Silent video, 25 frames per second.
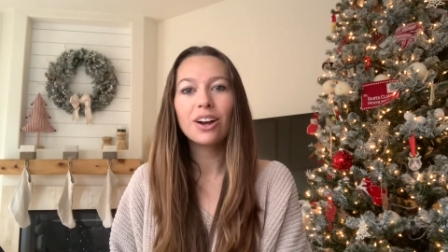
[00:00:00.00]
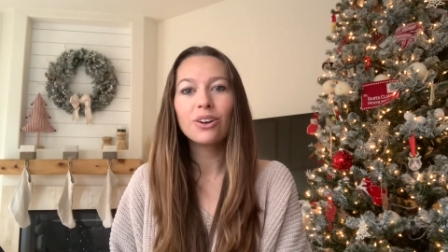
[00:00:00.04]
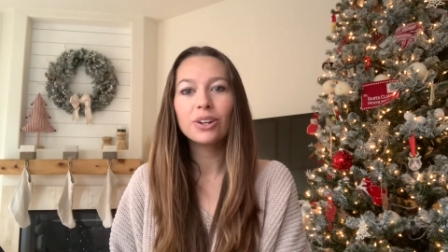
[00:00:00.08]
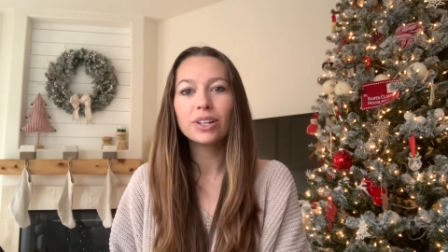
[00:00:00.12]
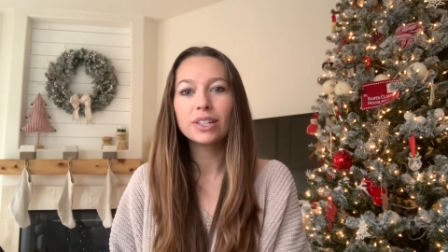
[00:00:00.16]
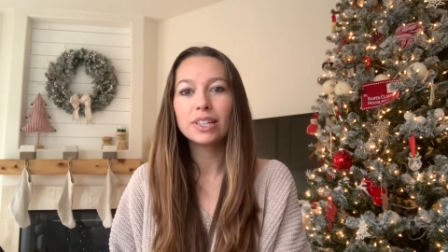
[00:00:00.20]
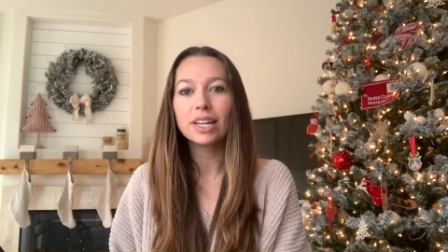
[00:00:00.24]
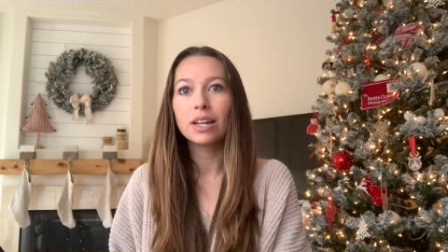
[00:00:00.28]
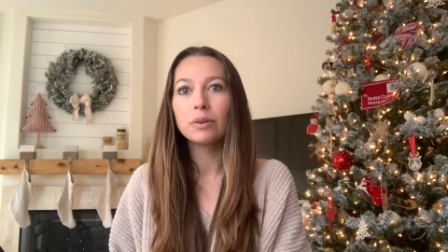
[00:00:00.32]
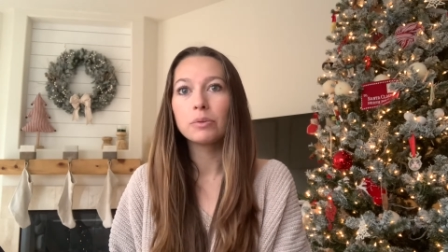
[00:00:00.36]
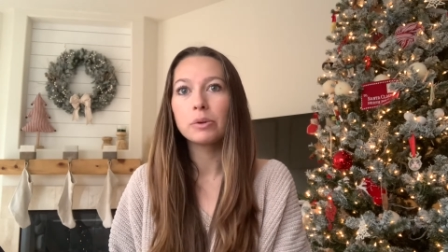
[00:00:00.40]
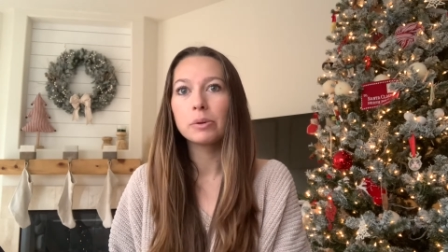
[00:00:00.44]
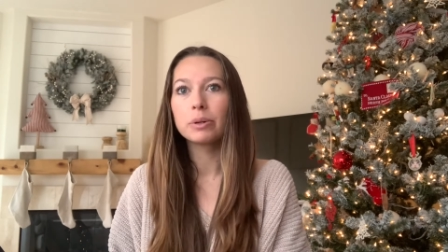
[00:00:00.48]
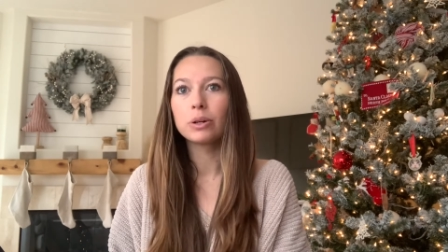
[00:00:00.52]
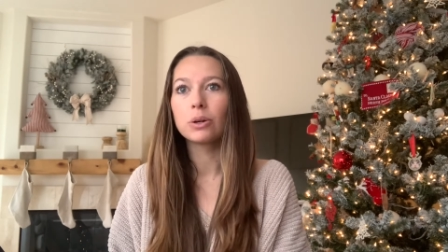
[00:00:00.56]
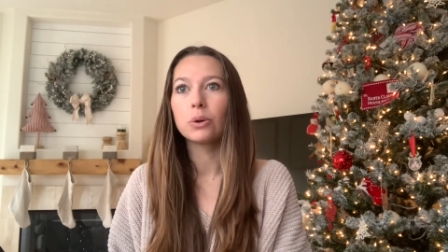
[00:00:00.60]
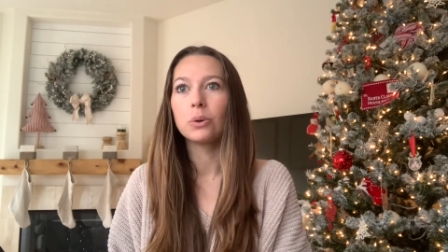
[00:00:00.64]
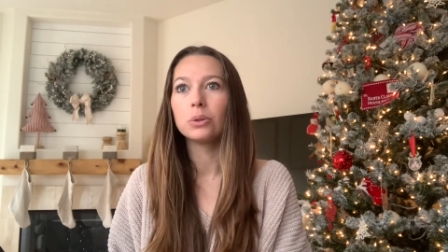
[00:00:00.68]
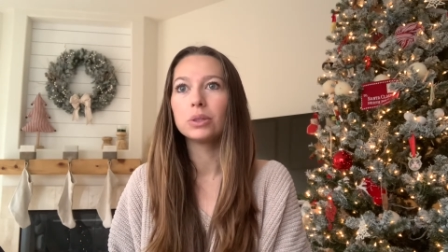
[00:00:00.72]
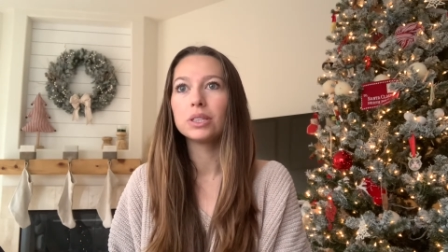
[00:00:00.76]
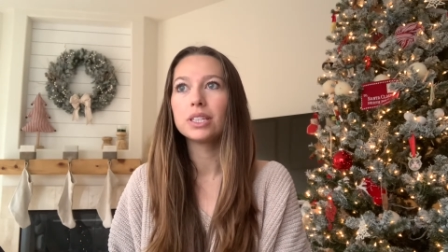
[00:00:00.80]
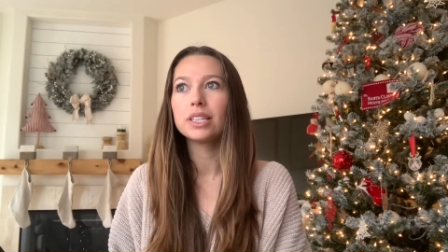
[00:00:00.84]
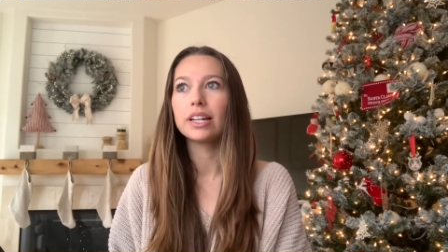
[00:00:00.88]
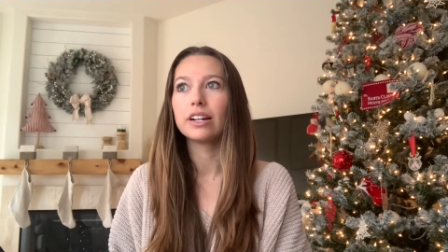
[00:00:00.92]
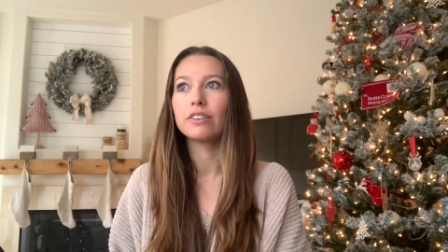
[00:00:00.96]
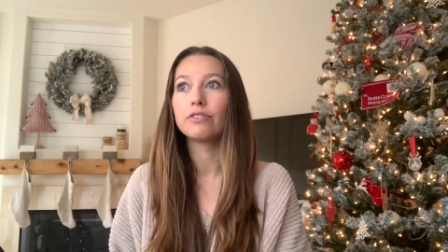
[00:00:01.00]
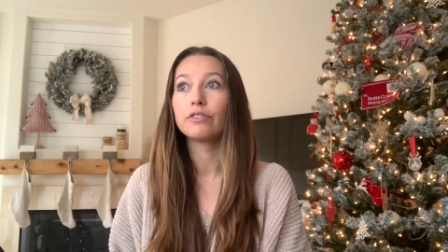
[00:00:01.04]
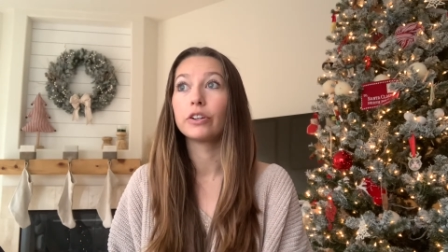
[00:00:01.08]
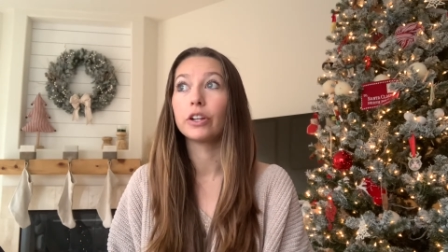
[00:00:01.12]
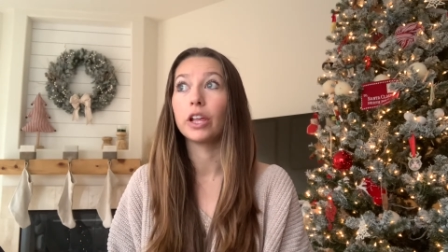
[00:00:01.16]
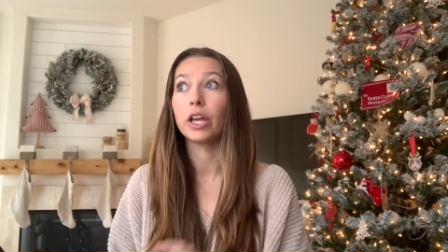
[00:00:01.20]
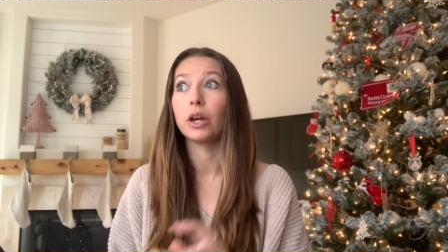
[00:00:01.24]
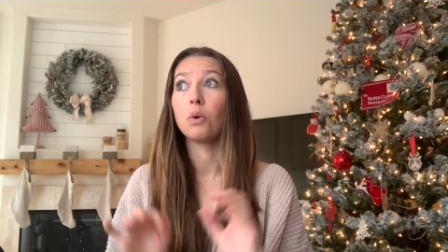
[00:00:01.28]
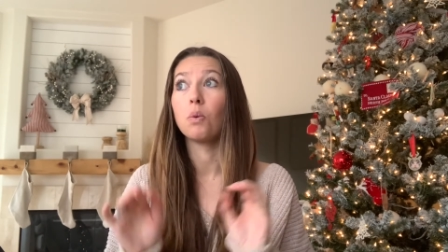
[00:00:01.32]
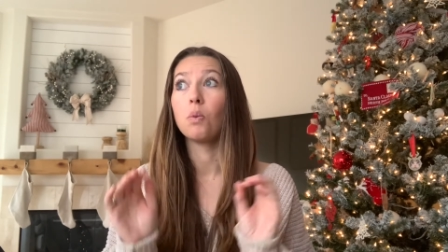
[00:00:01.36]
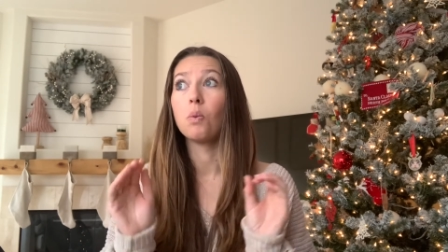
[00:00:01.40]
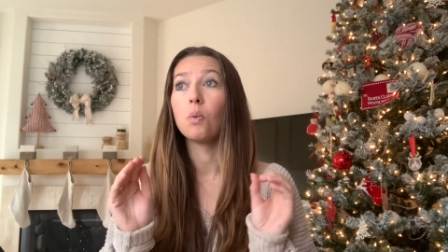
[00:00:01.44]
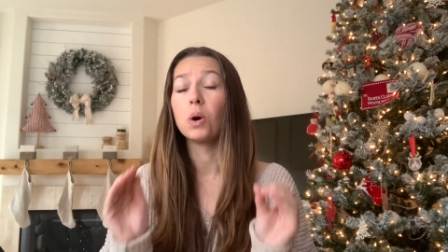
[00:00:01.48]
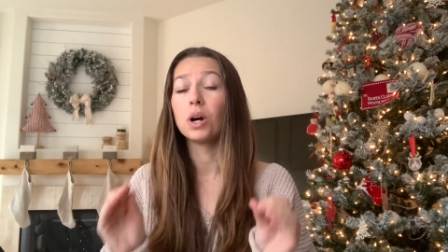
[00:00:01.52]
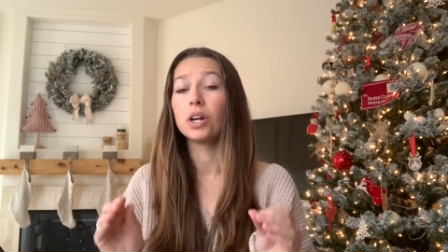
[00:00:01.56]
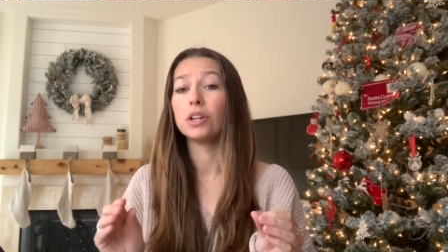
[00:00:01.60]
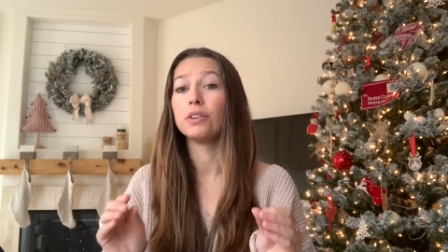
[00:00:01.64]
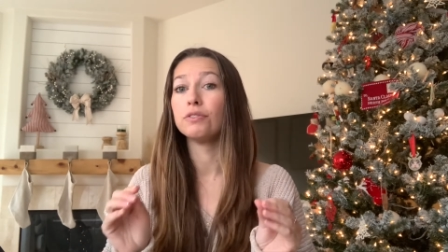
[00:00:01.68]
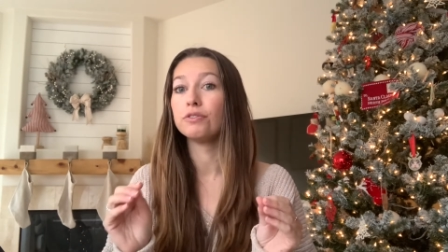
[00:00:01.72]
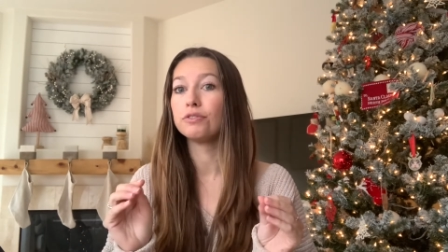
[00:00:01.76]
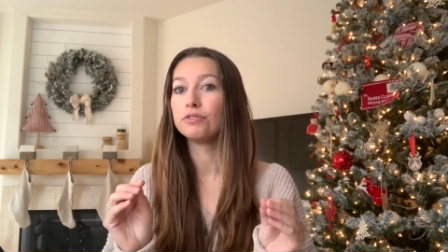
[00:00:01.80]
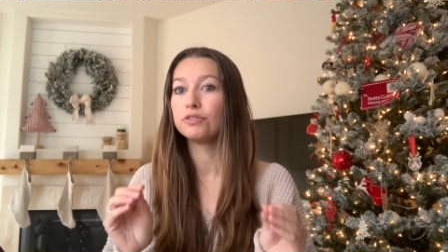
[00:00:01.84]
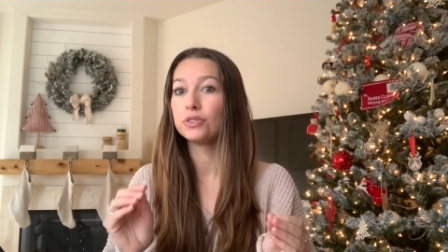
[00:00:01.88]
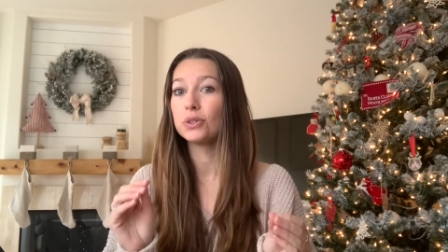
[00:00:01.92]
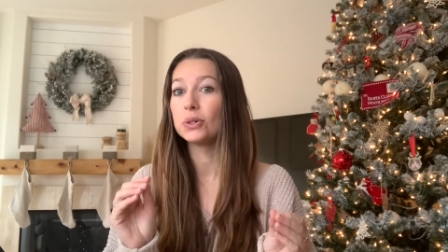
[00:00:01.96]
Again, we were only there for like 1
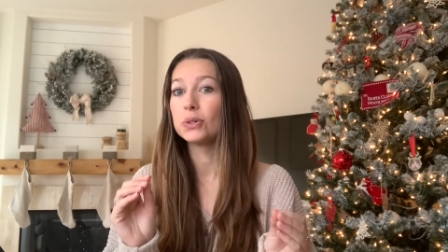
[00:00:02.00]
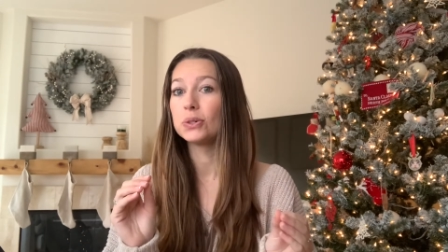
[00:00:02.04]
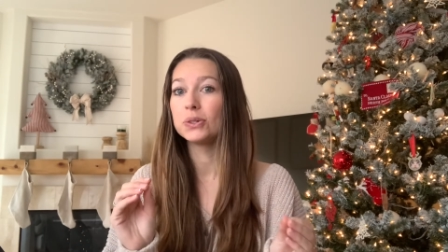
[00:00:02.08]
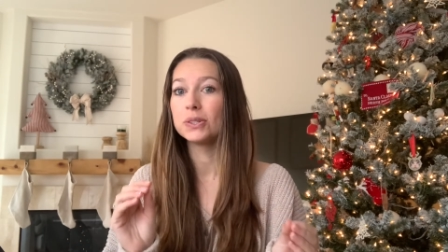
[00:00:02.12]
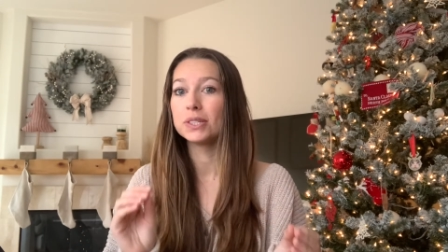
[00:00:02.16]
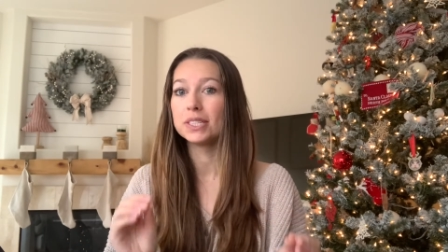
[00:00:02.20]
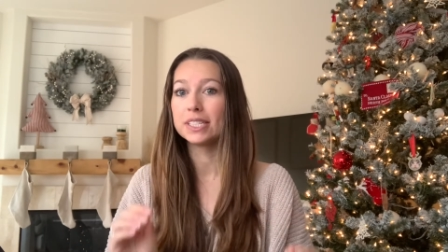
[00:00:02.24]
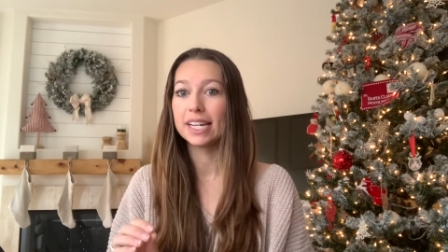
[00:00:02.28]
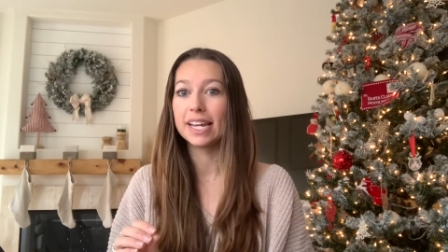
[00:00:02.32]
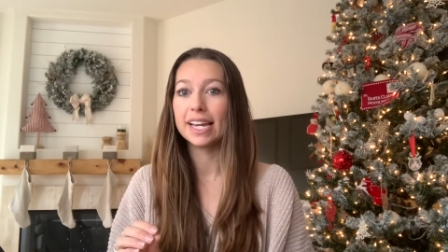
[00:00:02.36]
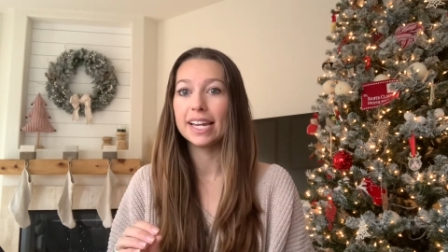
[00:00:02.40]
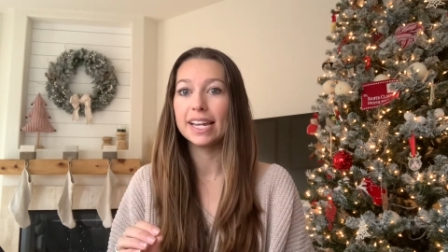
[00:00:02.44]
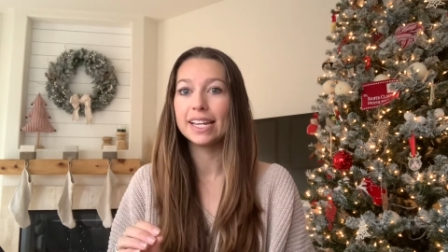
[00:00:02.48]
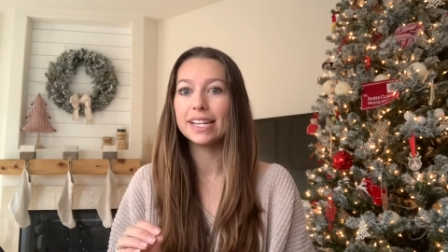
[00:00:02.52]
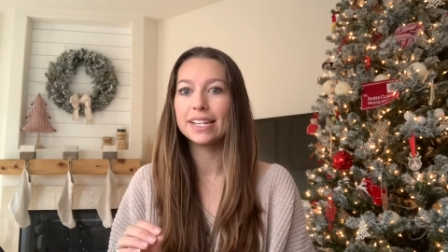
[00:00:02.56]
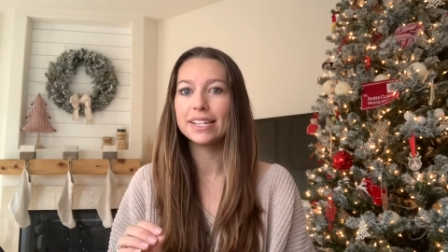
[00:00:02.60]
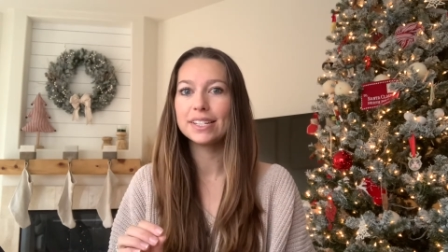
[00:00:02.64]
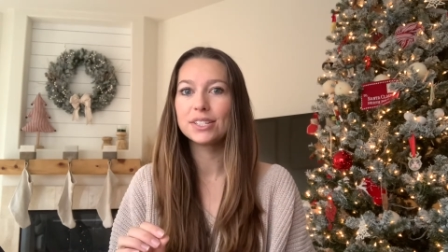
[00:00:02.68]
full day,